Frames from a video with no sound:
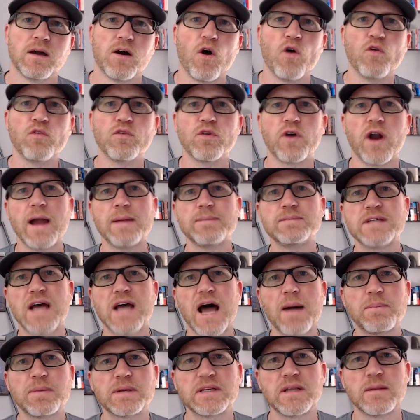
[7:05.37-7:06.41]
Overhyped
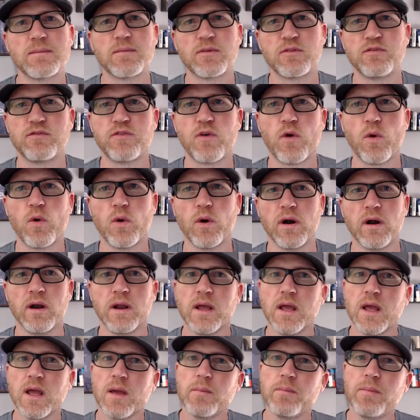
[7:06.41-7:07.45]
topic number 4.
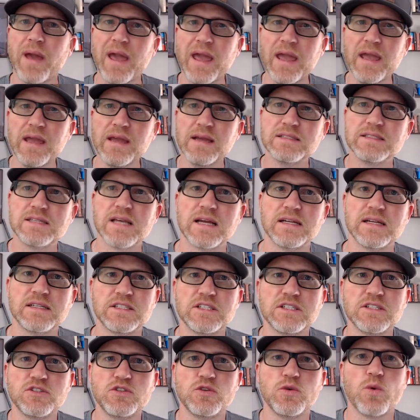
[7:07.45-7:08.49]
Paying
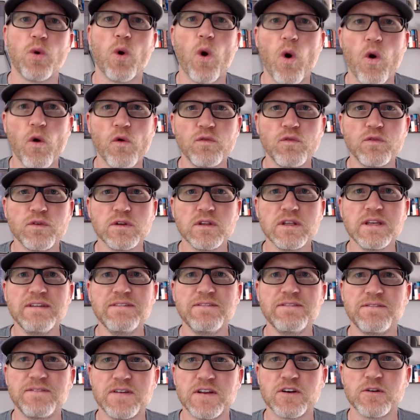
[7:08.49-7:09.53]
attention to overly
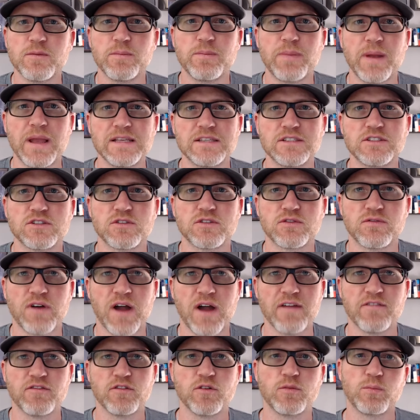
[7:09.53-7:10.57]
fear-based
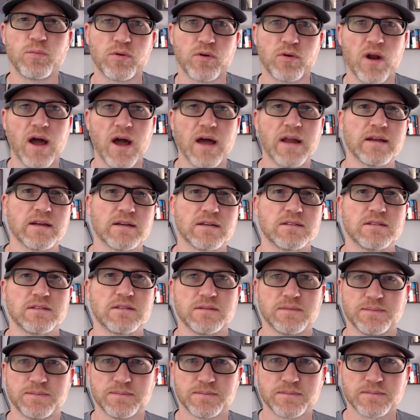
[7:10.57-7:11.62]
survival products.